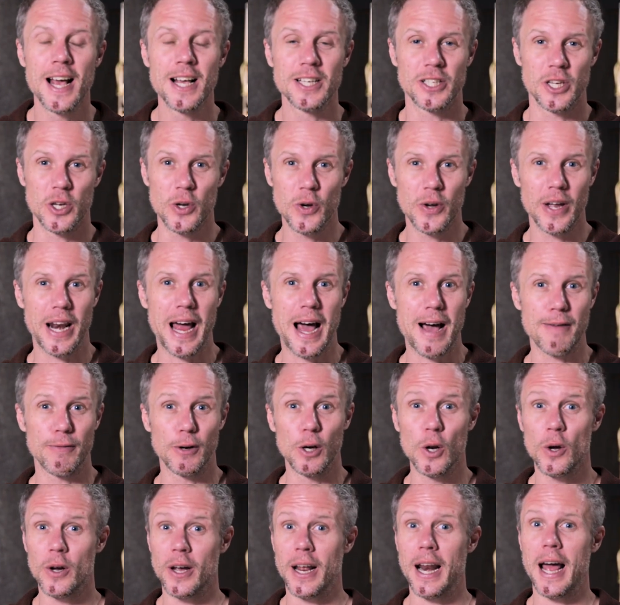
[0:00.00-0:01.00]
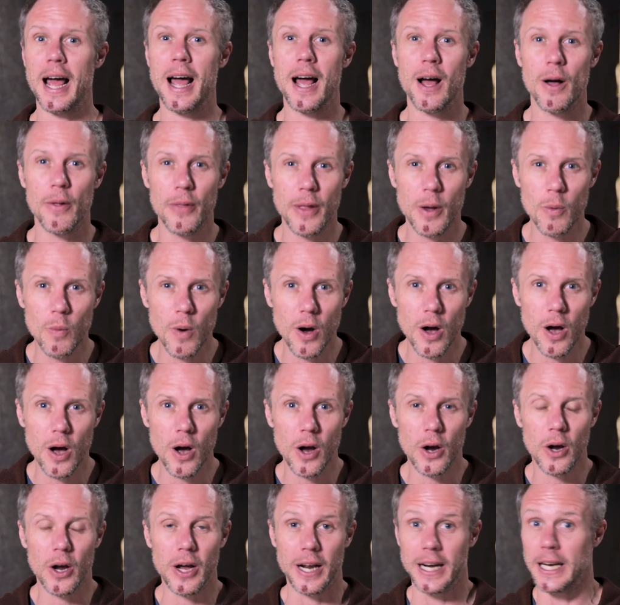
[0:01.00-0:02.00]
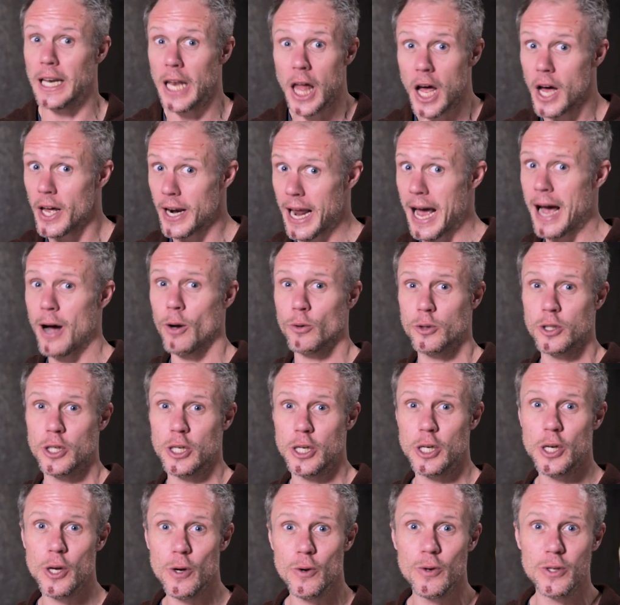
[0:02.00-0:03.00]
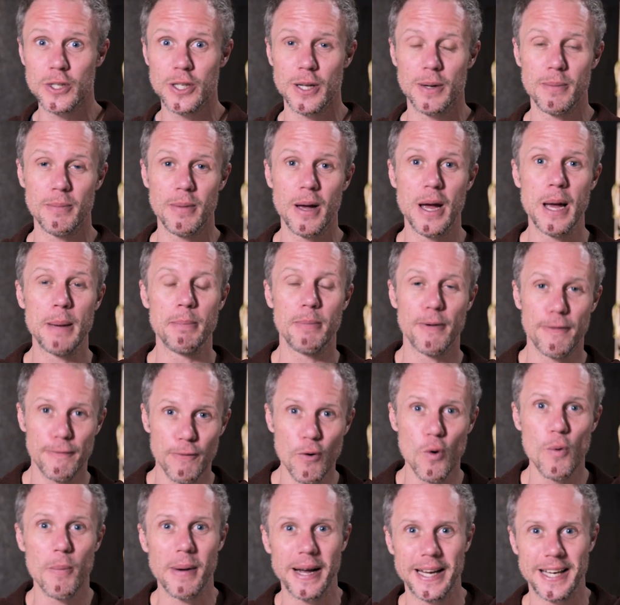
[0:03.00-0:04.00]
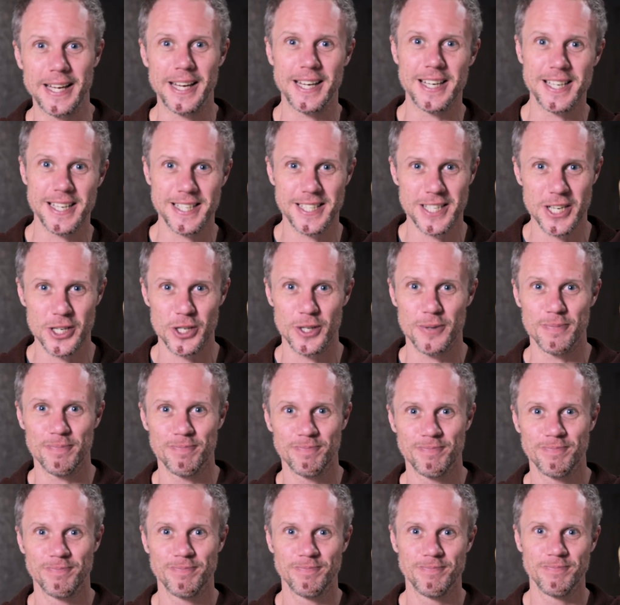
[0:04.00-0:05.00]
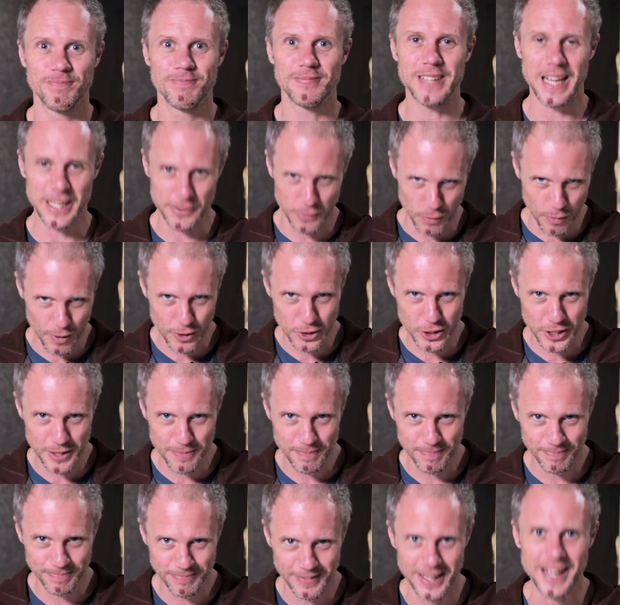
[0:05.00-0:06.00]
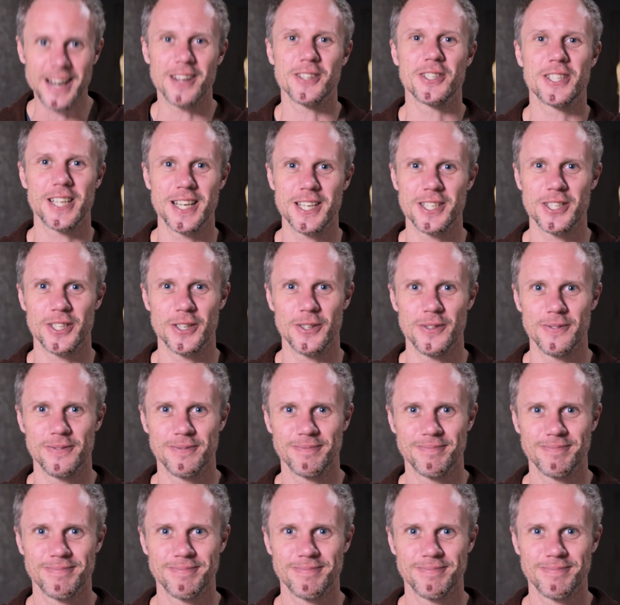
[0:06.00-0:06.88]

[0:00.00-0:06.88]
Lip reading: so you can have a look at how they work and learn how to use them before making a decision. Thanks for watching, and I'll see you soon.